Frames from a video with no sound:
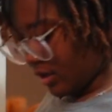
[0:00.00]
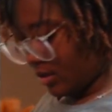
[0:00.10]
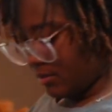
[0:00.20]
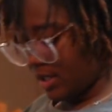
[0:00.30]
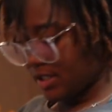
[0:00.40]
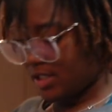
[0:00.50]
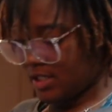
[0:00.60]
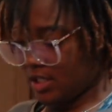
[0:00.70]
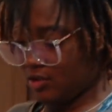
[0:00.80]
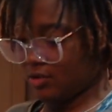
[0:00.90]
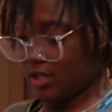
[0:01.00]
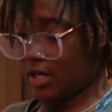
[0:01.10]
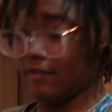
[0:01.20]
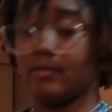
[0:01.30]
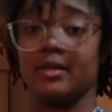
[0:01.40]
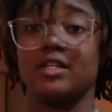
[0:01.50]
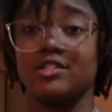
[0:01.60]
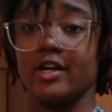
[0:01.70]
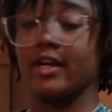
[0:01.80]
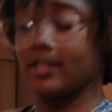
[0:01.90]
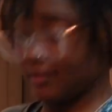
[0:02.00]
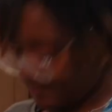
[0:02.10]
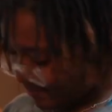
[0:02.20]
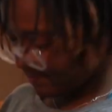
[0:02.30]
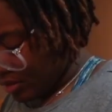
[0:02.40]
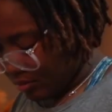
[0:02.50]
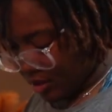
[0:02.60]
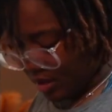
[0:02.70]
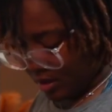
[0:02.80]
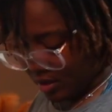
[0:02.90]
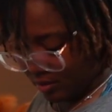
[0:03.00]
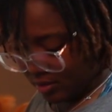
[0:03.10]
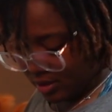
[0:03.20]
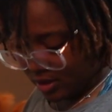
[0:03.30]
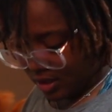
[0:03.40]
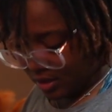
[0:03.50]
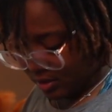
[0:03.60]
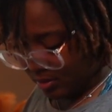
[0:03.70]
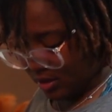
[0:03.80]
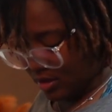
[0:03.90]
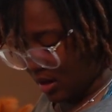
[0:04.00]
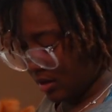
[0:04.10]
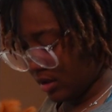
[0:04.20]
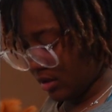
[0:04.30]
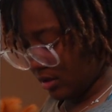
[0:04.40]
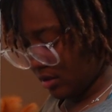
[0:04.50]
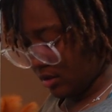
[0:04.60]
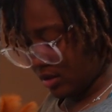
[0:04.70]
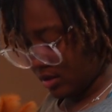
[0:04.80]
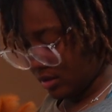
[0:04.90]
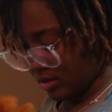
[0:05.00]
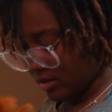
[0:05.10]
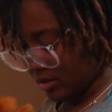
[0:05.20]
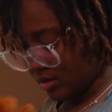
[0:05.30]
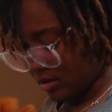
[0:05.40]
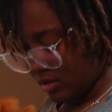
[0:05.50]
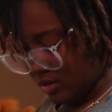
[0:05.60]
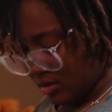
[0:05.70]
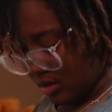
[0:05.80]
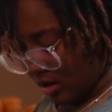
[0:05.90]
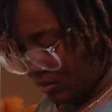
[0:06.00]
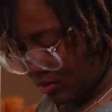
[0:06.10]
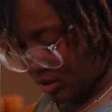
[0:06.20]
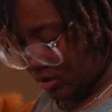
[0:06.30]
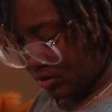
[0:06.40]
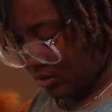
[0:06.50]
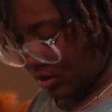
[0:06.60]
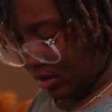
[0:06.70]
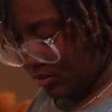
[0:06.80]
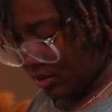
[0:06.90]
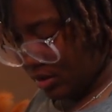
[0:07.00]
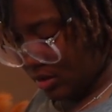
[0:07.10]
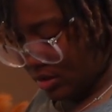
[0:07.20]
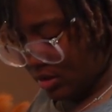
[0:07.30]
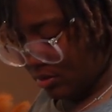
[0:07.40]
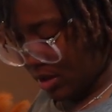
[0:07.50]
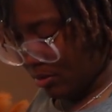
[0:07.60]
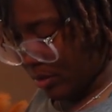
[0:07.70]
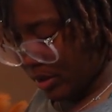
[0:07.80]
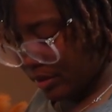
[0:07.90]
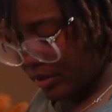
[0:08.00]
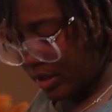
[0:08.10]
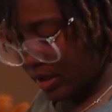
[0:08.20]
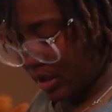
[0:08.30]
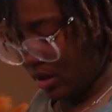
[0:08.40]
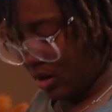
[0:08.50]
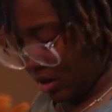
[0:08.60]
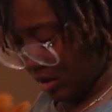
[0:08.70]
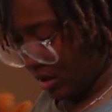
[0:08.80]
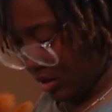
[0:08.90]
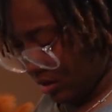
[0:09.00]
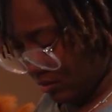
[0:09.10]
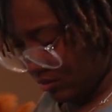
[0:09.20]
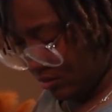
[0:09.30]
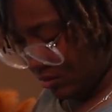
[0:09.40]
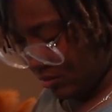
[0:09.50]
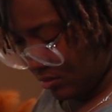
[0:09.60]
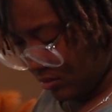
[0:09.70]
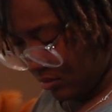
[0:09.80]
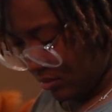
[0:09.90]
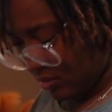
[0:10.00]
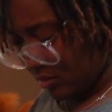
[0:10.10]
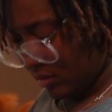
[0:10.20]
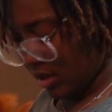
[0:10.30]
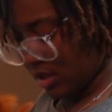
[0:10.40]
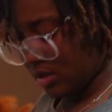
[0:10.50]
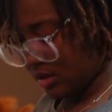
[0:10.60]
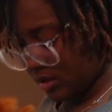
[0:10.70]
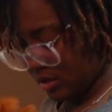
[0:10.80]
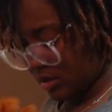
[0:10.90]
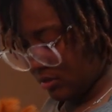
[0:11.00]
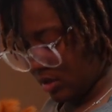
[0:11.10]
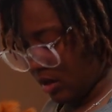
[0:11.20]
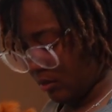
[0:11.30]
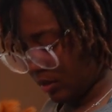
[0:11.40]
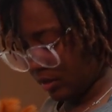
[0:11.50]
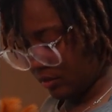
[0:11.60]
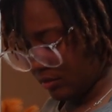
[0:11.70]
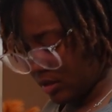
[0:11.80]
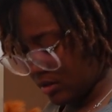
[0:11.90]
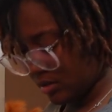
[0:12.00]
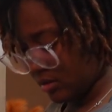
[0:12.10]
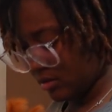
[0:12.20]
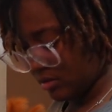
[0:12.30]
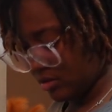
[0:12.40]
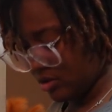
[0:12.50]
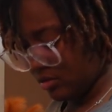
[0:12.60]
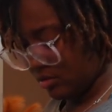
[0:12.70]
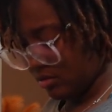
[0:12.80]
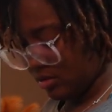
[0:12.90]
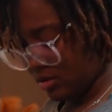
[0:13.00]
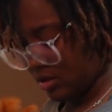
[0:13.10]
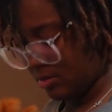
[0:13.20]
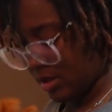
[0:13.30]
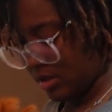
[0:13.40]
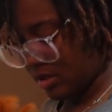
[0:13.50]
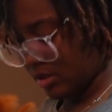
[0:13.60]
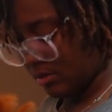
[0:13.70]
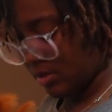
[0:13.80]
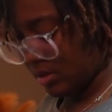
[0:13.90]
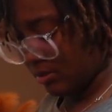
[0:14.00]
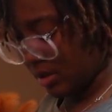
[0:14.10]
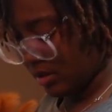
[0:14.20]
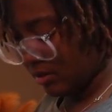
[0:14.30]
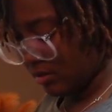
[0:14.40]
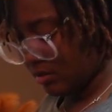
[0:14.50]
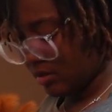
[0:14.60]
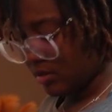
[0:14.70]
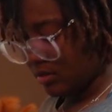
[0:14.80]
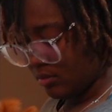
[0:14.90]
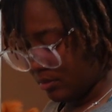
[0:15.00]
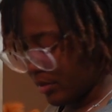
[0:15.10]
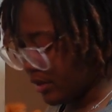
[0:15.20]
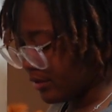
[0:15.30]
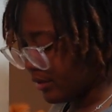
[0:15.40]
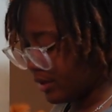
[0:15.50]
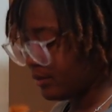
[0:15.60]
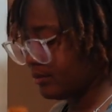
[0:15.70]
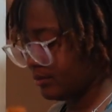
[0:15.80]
but that should teach you to never be distracted. But yeah, I'm just cutting up this garlic, y'all, because I want this to be buttery and garlicky. That's literally what I want this spinach dip to be. Buttery